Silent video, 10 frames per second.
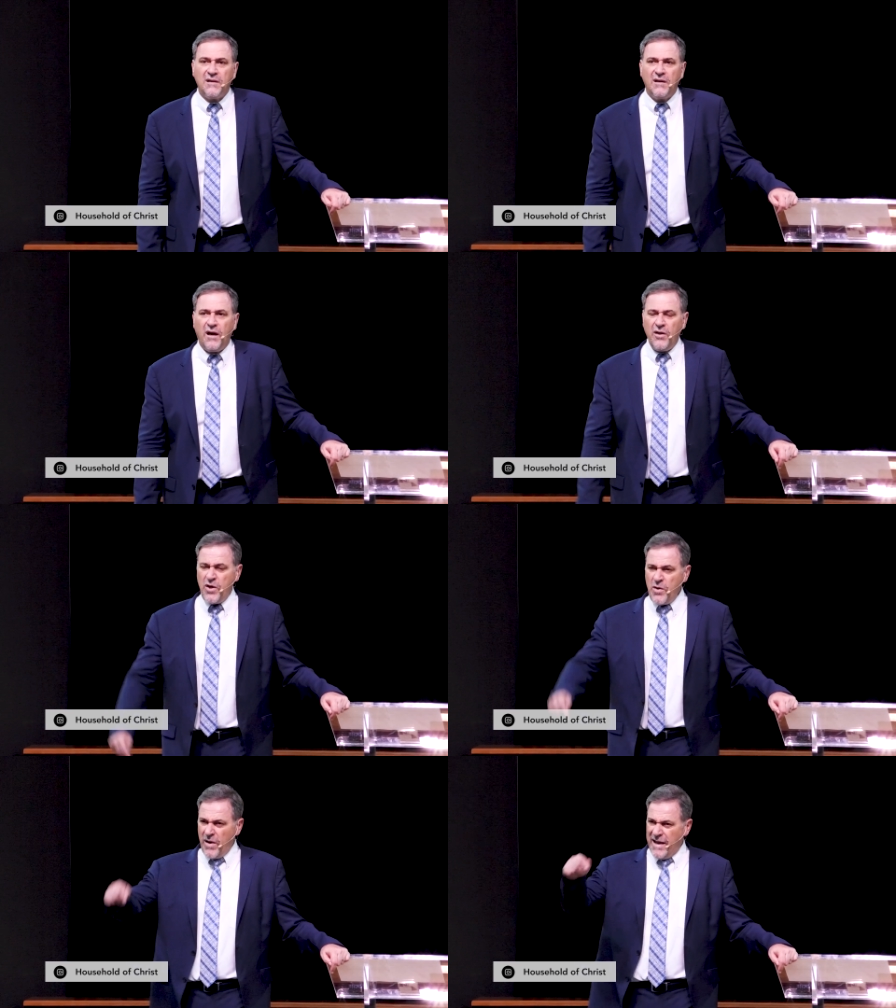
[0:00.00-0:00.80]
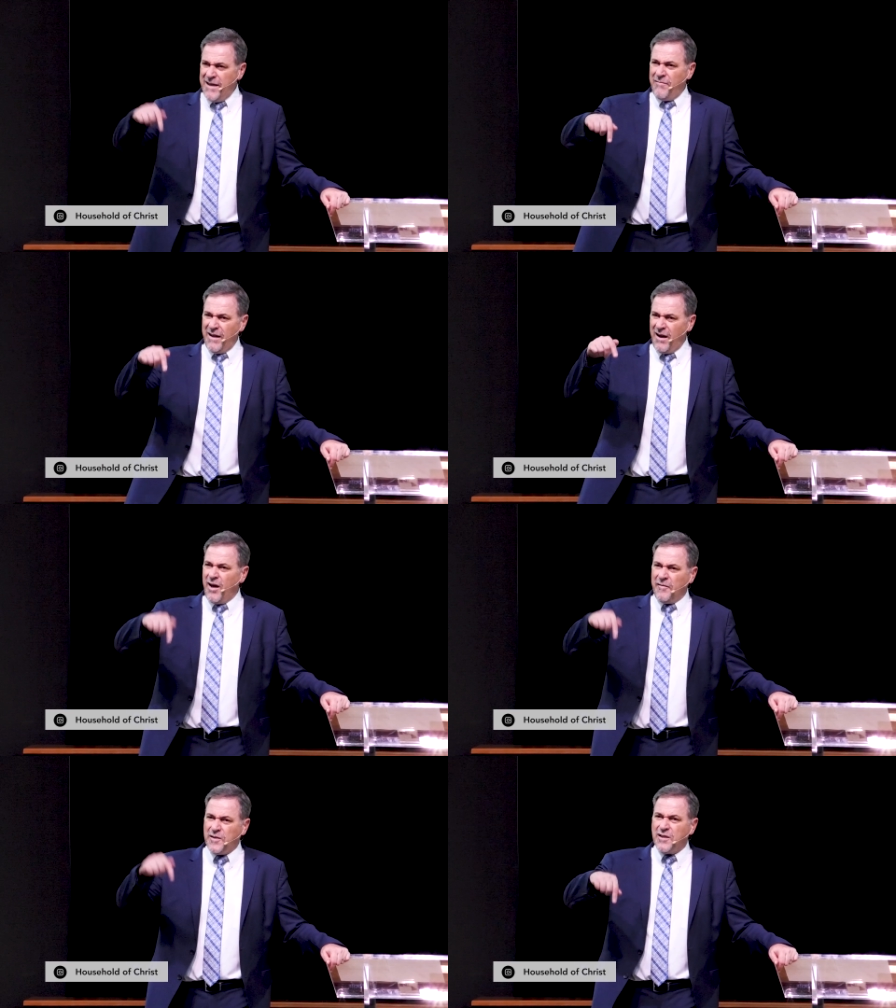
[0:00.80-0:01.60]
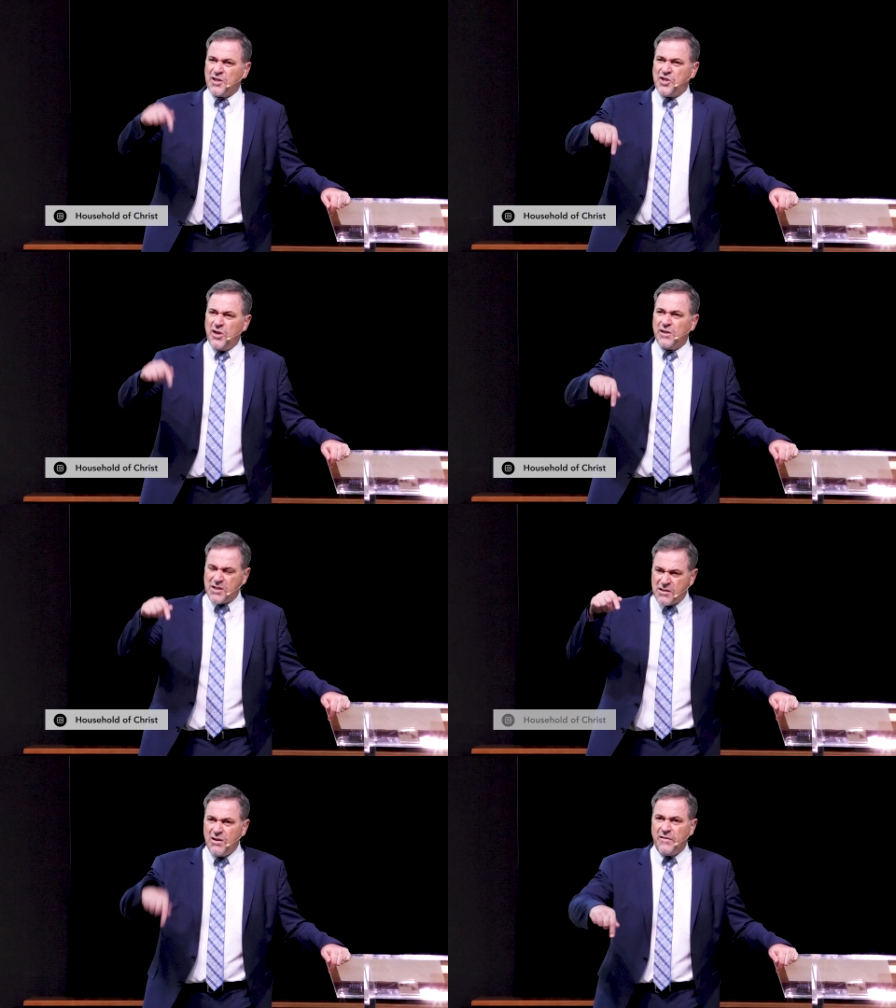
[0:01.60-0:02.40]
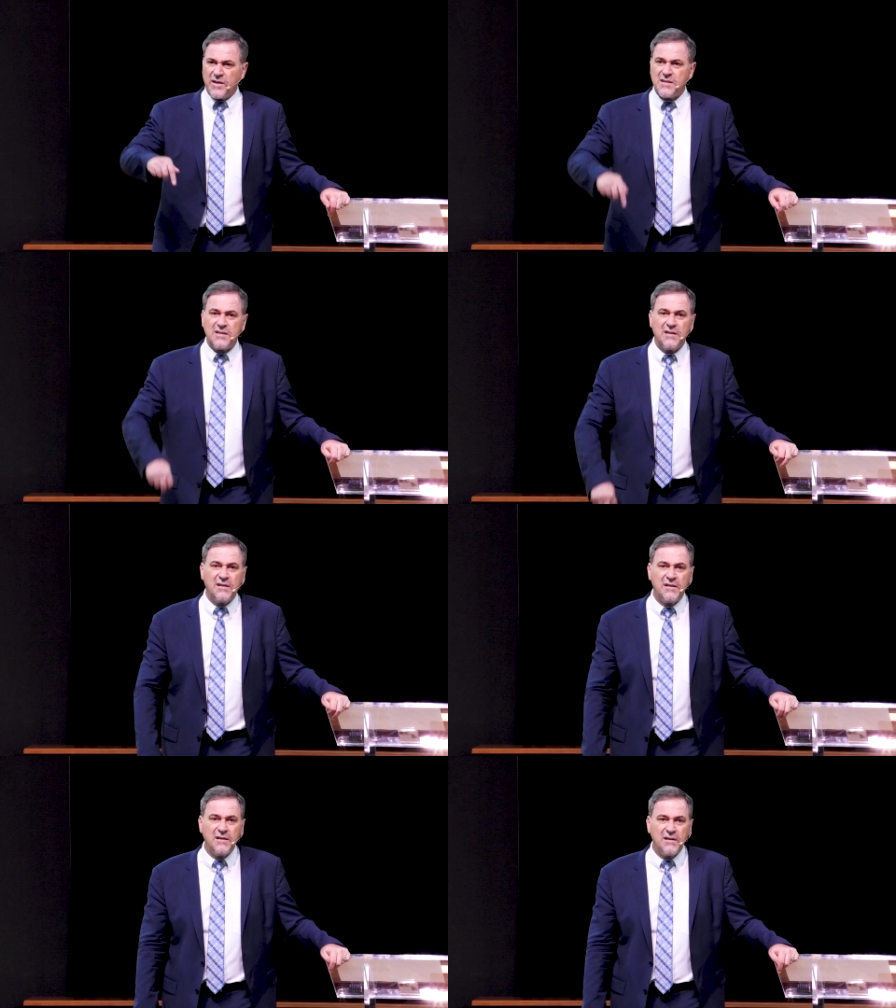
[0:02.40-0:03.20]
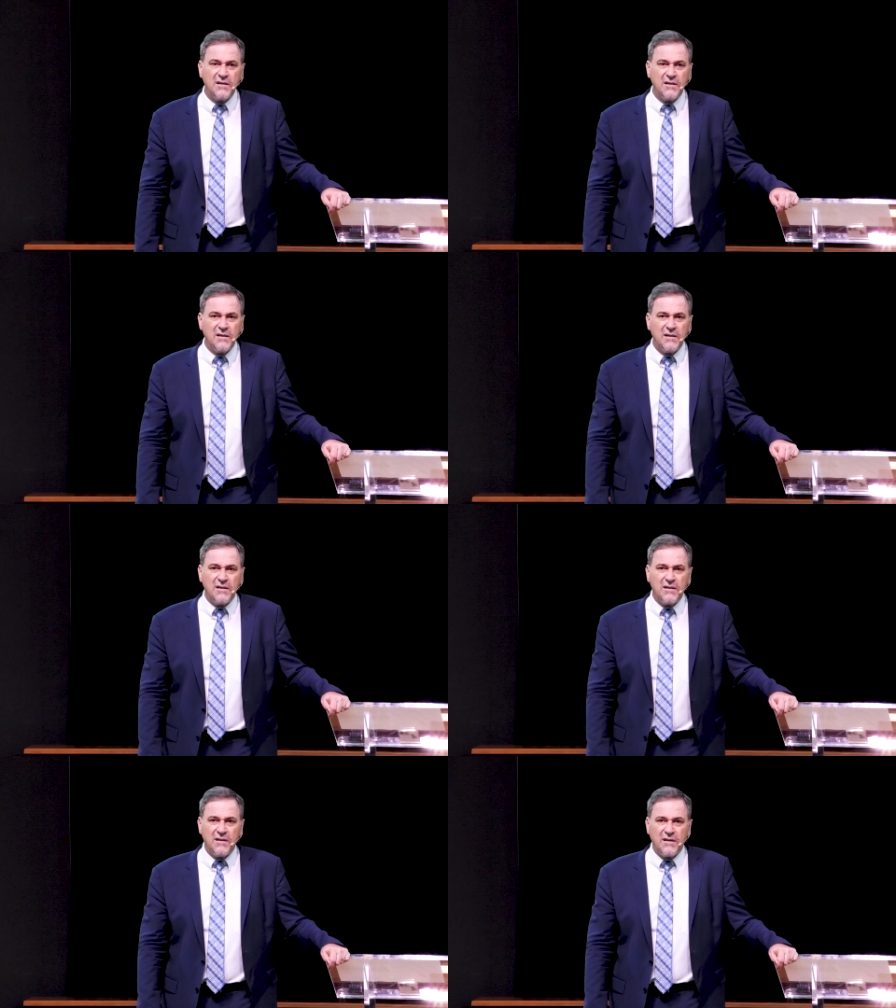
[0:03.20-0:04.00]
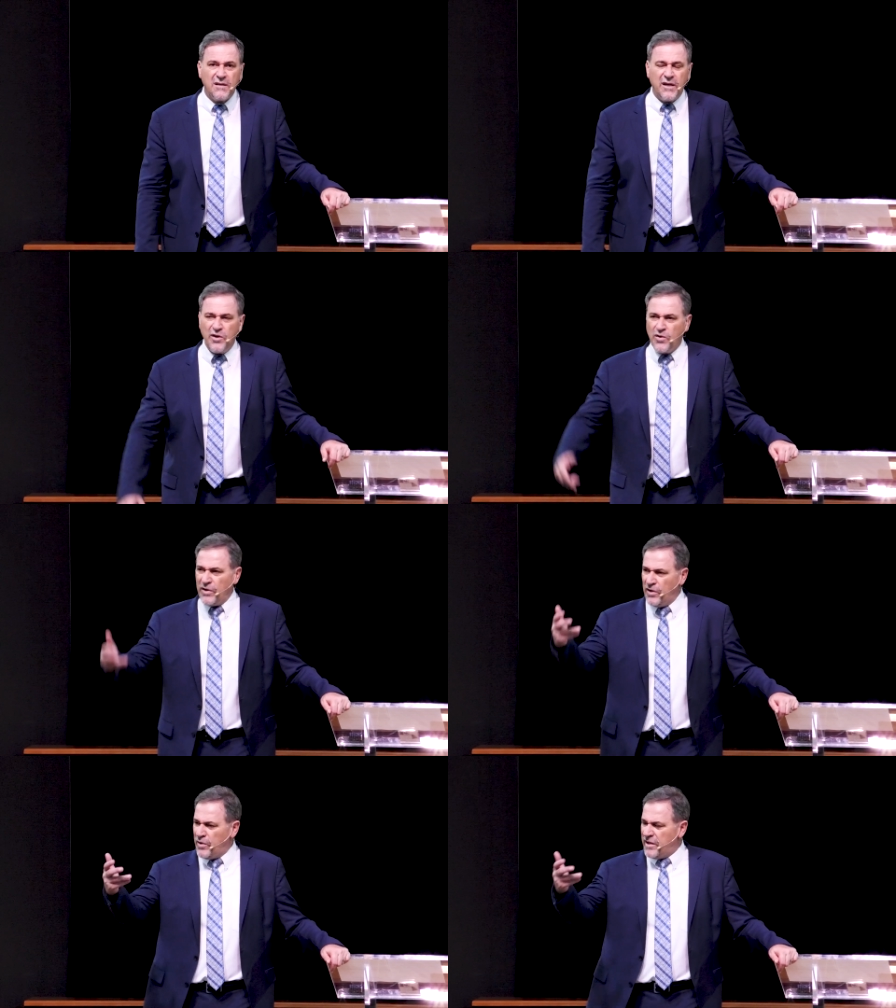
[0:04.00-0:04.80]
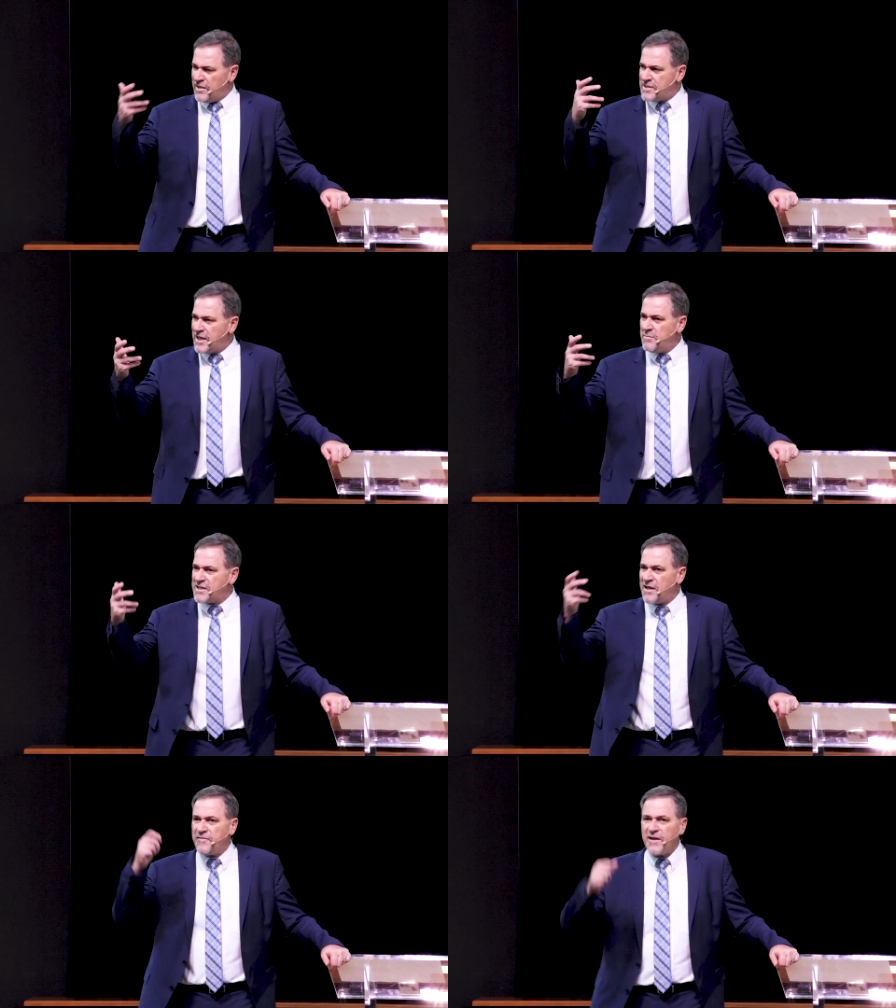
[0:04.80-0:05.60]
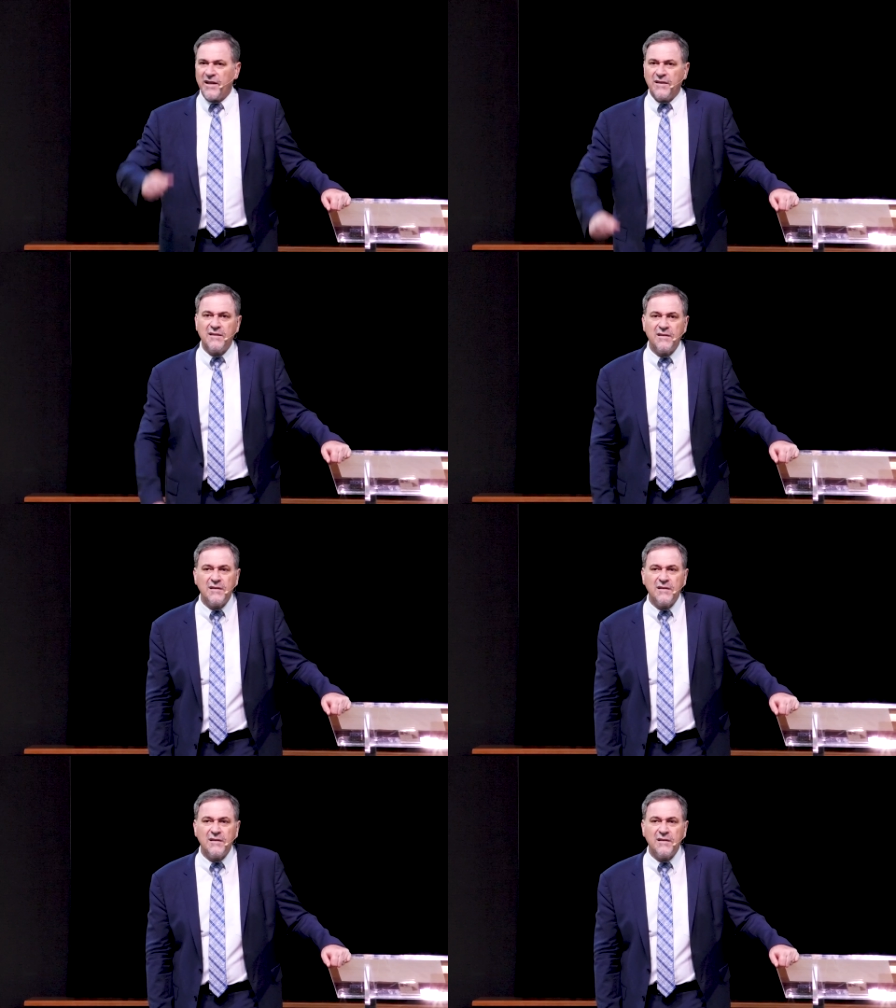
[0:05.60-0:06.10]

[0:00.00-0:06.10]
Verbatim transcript: Are you leaving after the church service and you're going to look at the same stuff again?